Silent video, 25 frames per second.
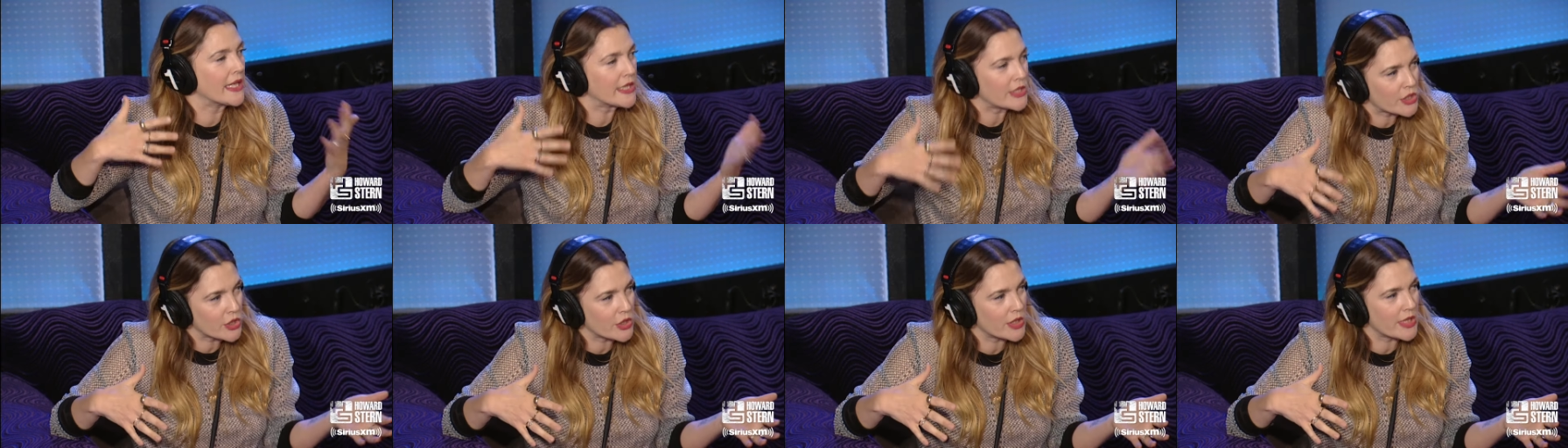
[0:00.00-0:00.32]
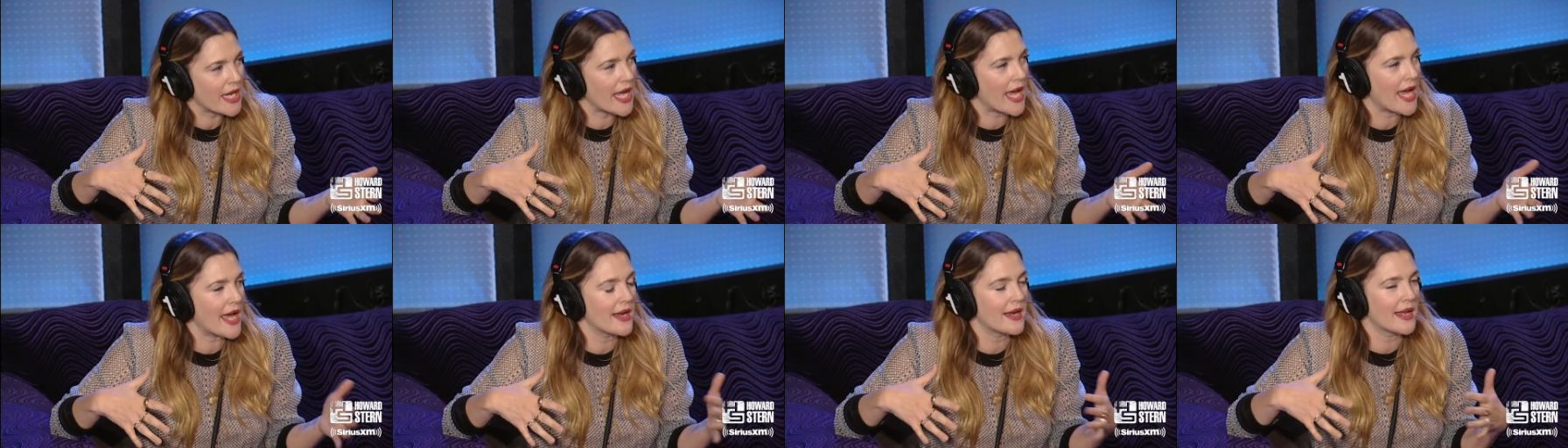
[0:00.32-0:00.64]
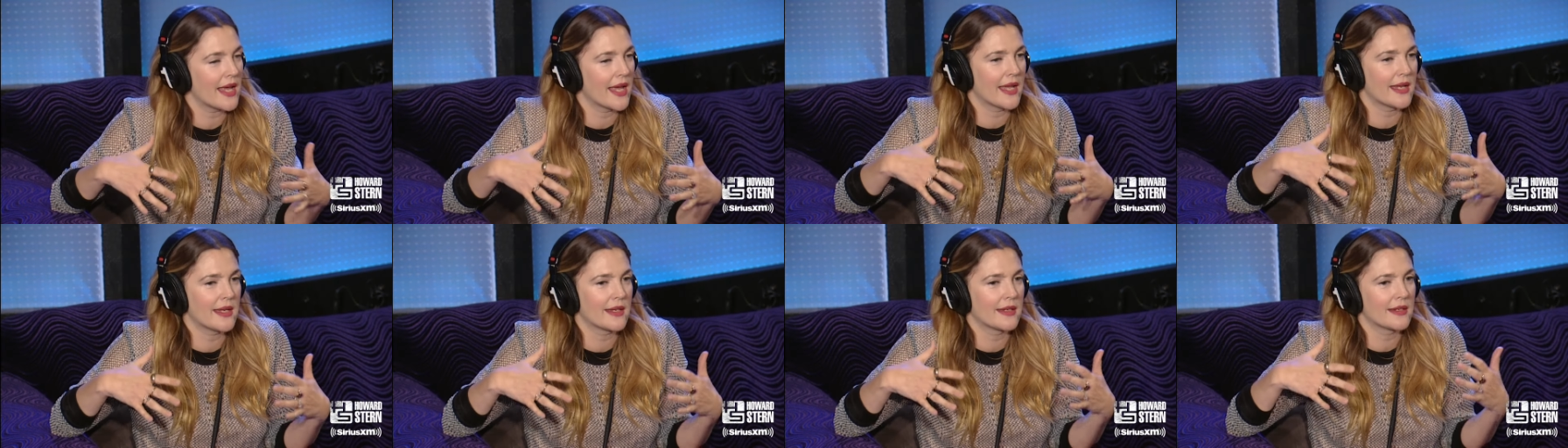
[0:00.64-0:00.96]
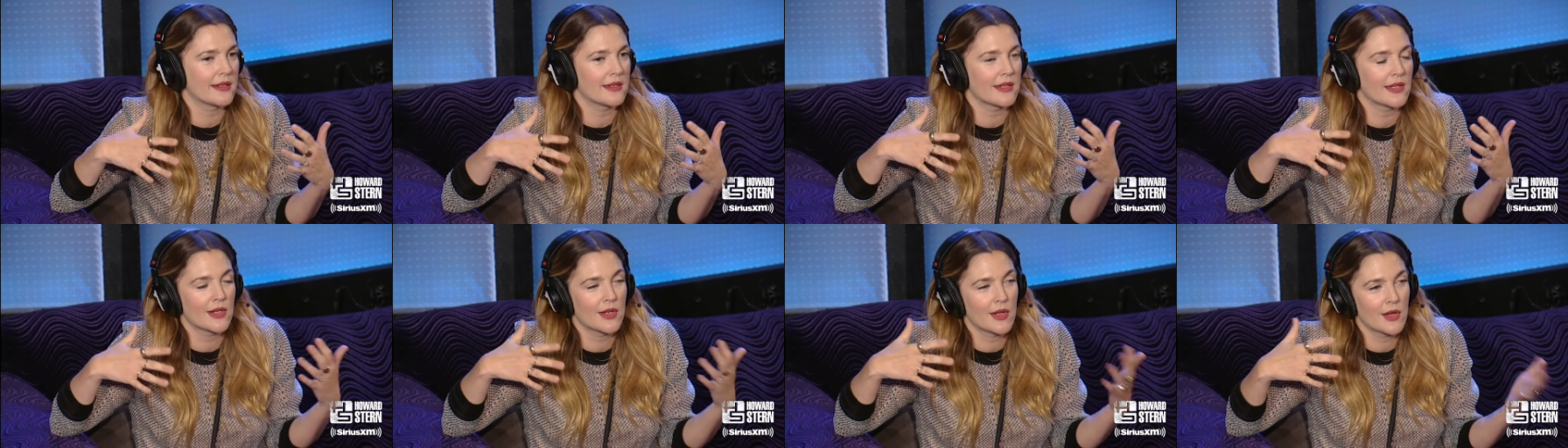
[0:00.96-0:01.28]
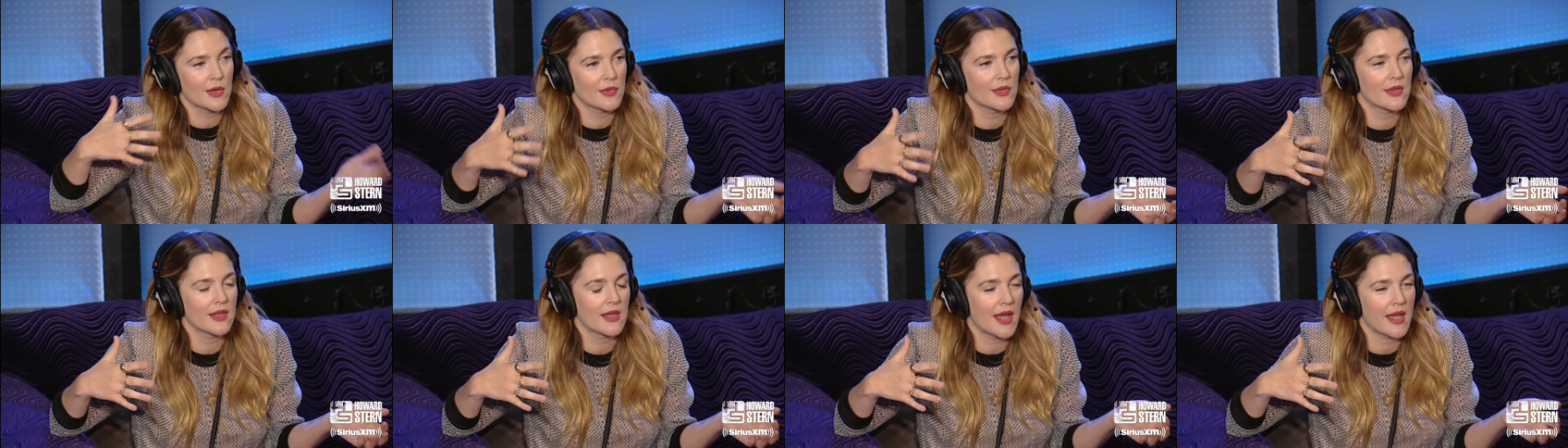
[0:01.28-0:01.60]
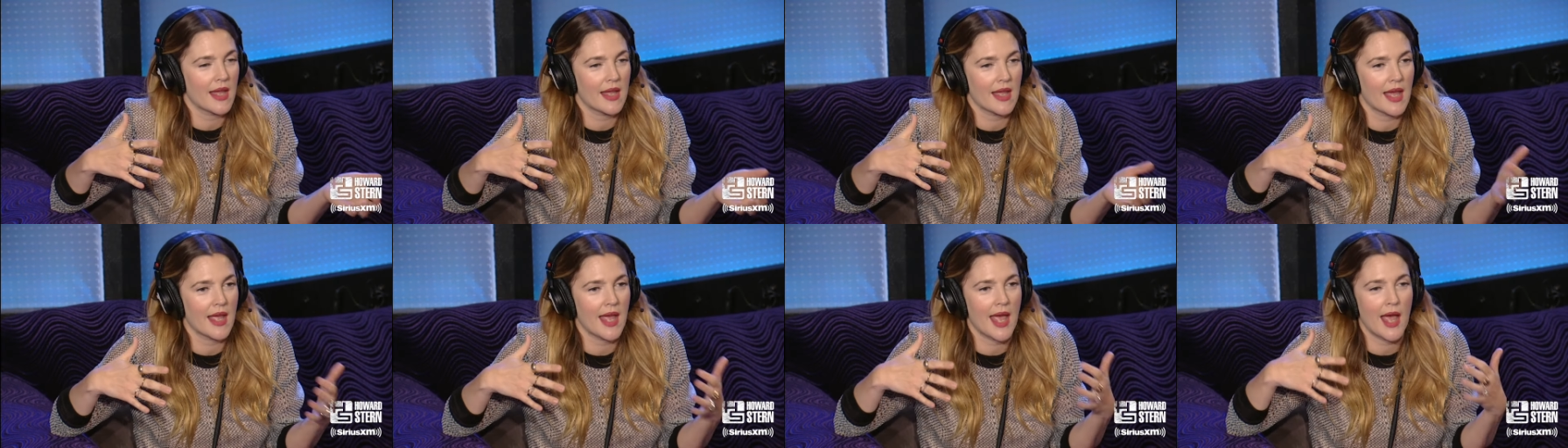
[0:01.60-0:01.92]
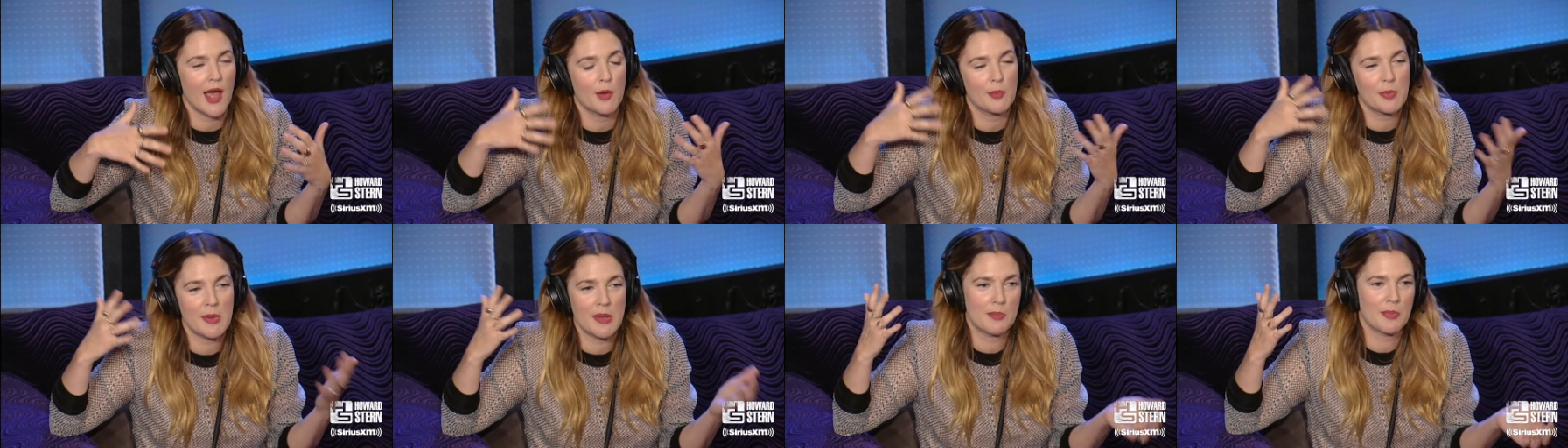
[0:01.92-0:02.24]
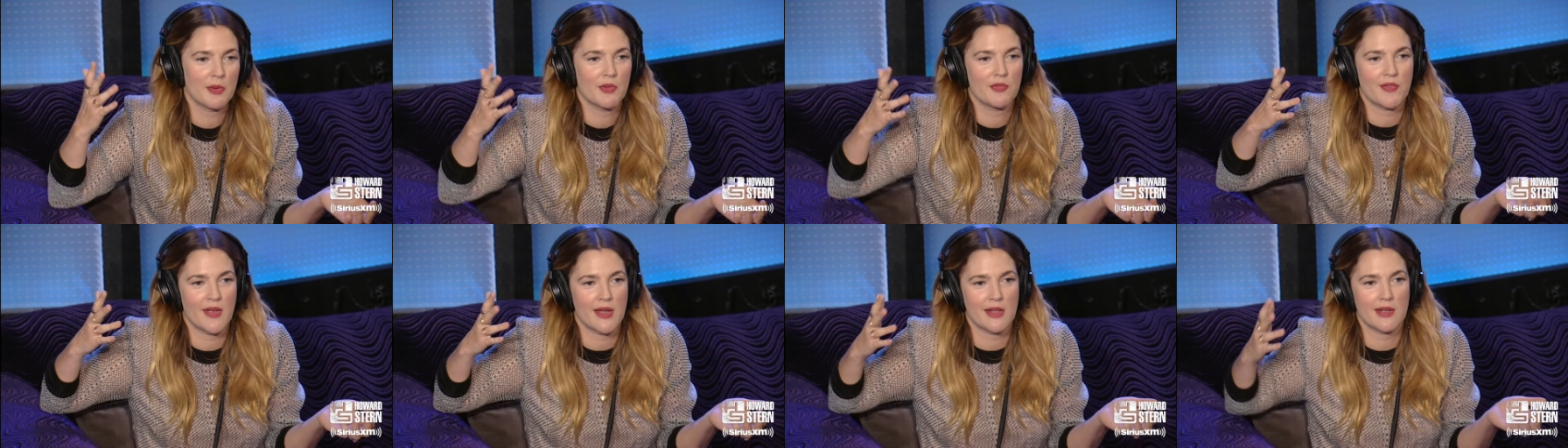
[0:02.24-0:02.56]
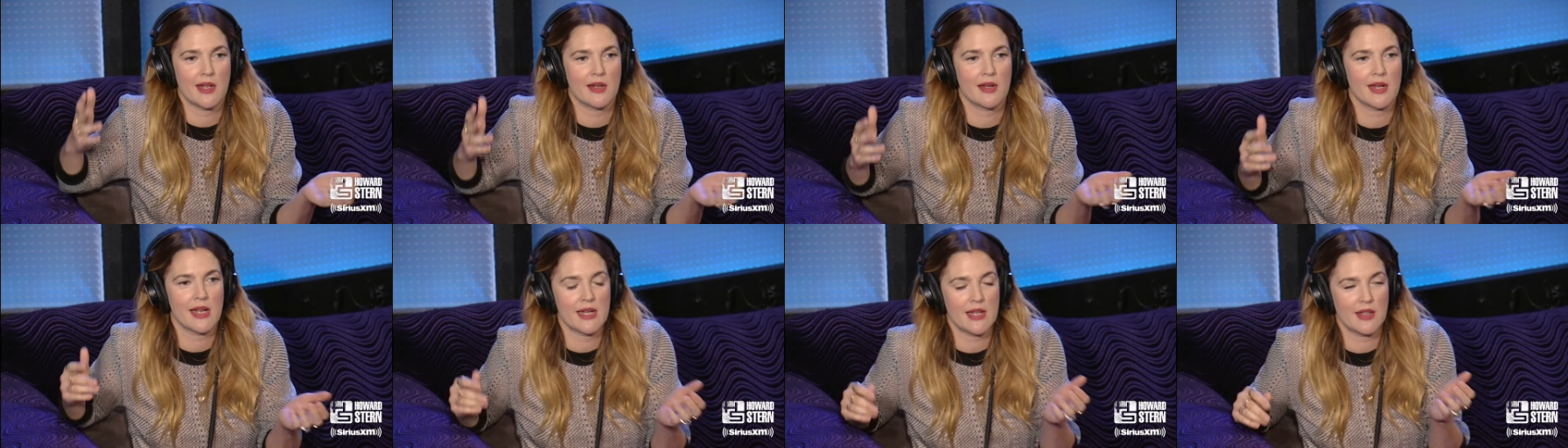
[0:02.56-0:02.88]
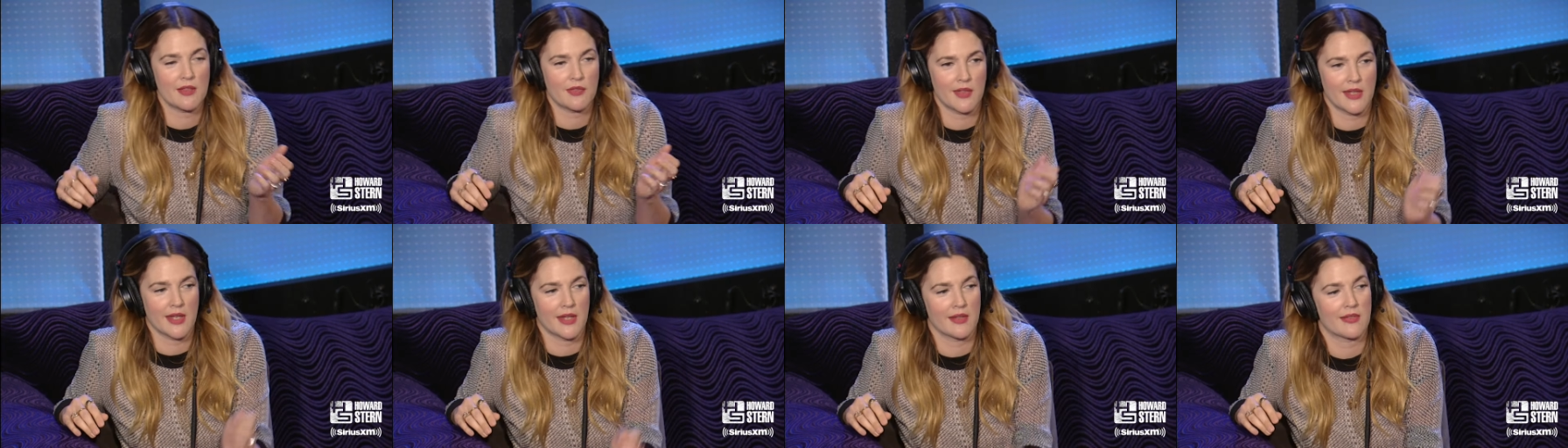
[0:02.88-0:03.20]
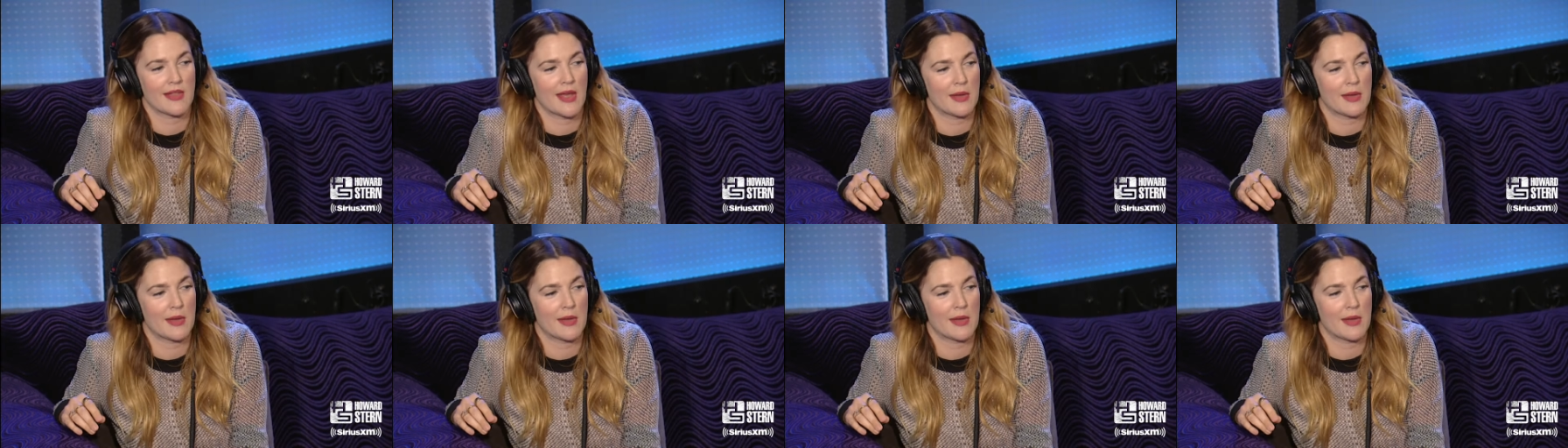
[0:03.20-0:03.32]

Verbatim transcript: internet and you know the, right. how people found out anything at